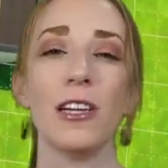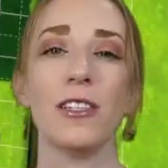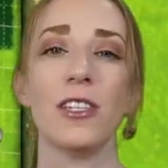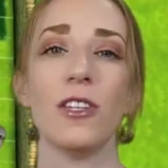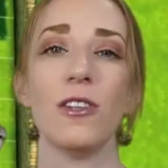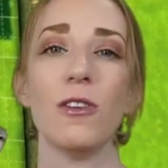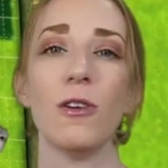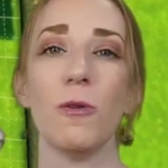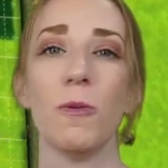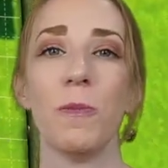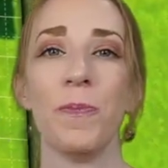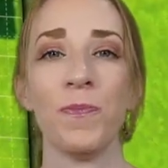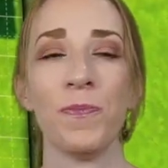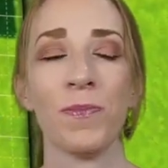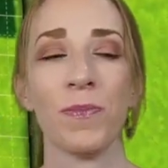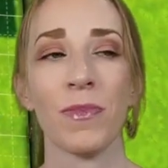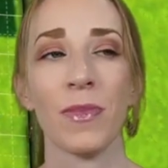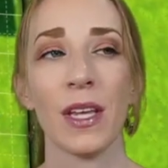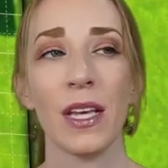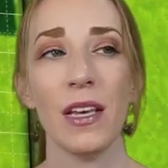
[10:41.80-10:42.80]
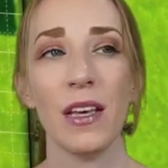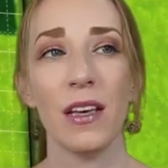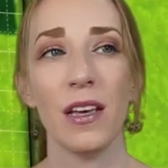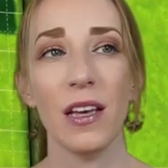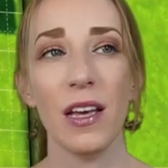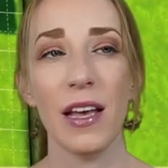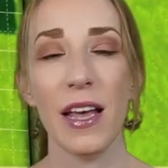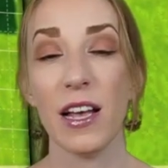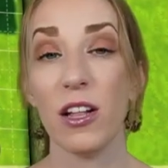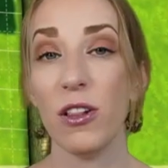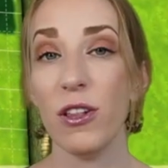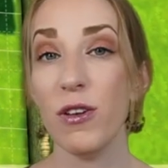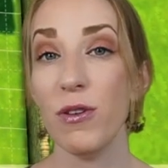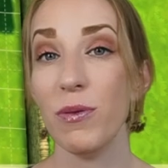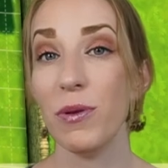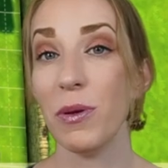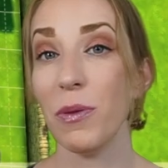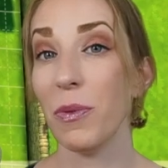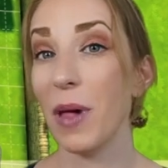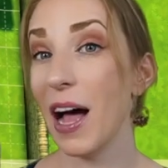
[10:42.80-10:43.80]
to
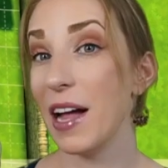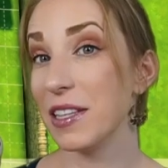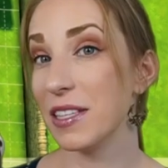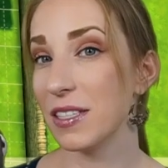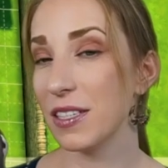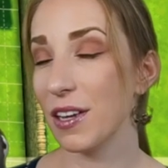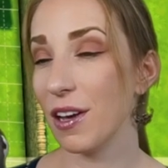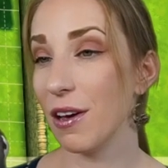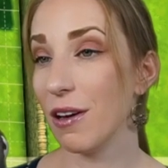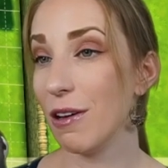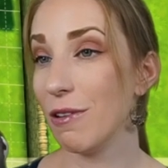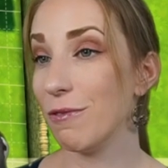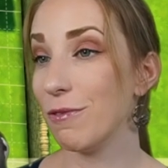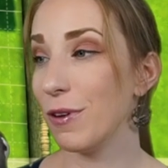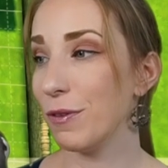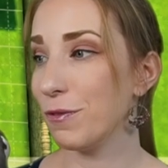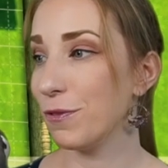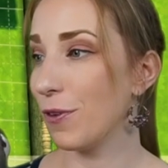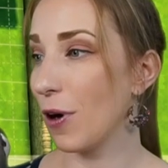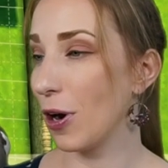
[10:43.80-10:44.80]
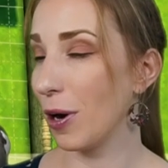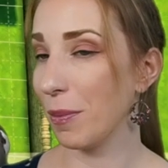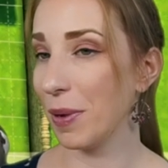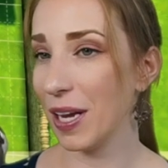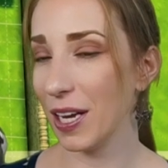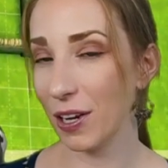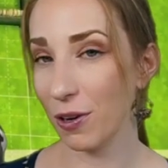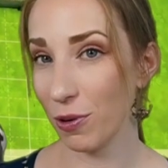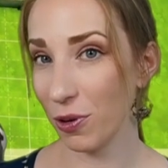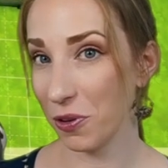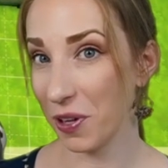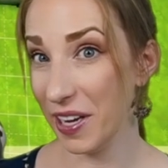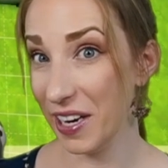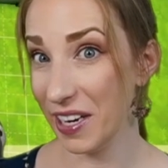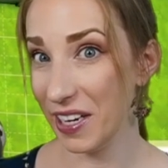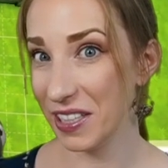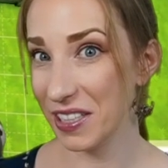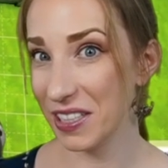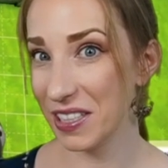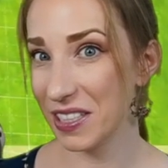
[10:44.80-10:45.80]
include lots of farming
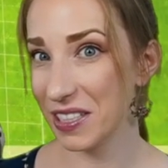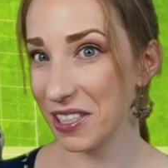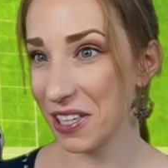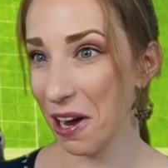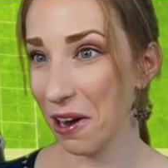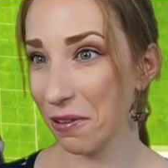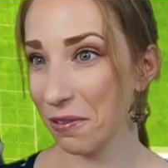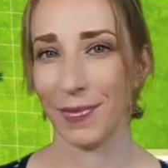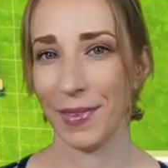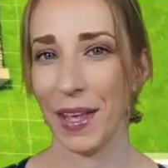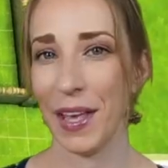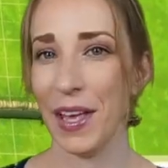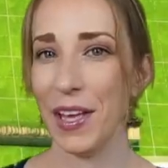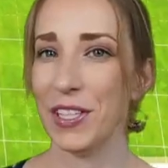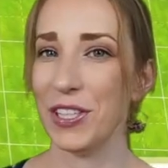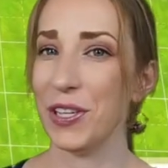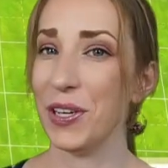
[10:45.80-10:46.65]
related stuff. So